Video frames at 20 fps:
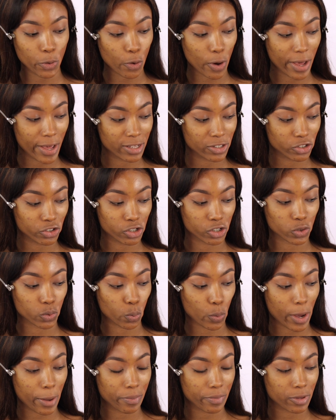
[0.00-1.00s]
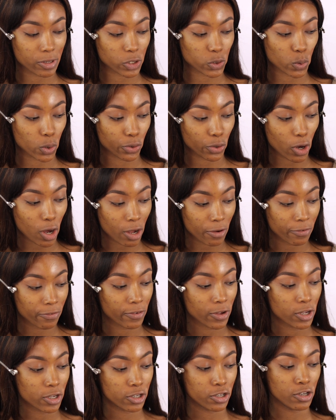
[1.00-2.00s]
me go ahead to just wipe this one
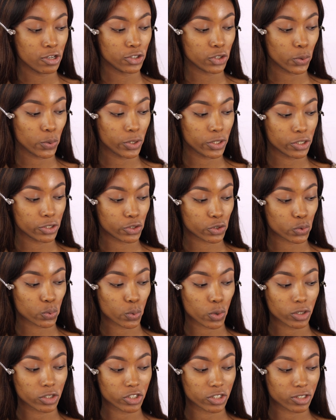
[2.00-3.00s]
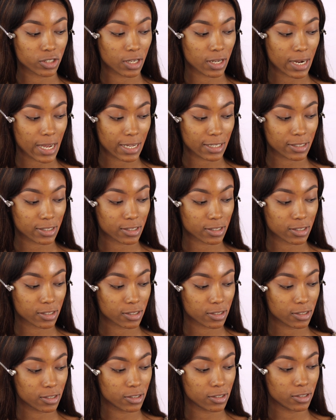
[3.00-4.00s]
off so we can swatch the last
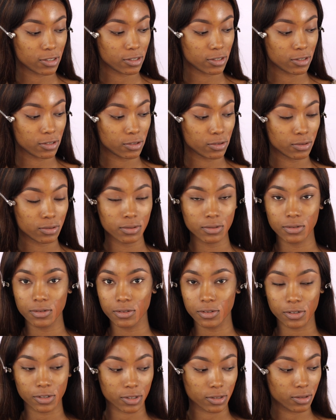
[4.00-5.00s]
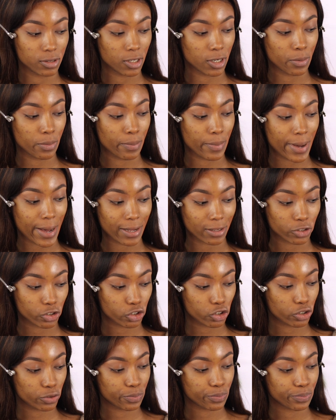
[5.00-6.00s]

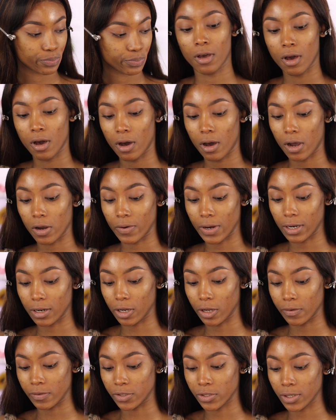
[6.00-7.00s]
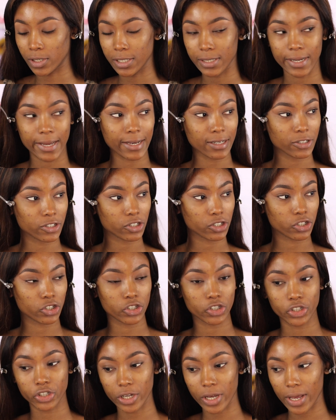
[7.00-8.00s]
batch. All right, love. So the next
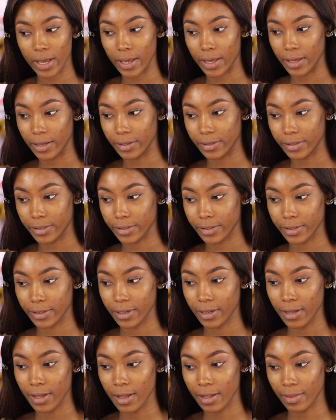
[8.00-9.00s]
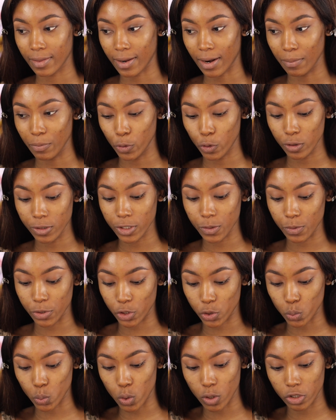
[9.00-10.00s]
shade that I'm going to be
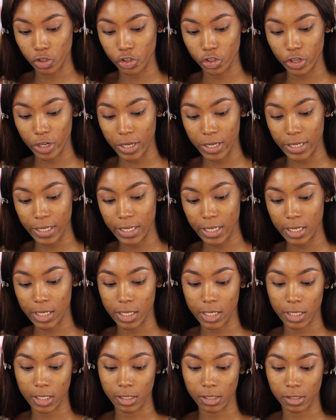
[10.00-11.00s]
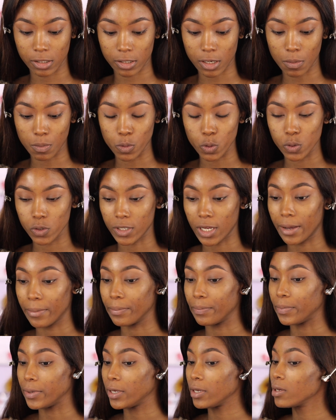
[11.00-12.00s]
swatching is
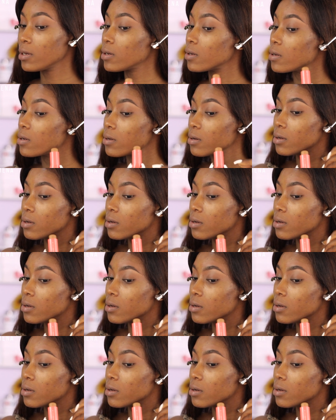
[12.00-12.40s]
Mozambique.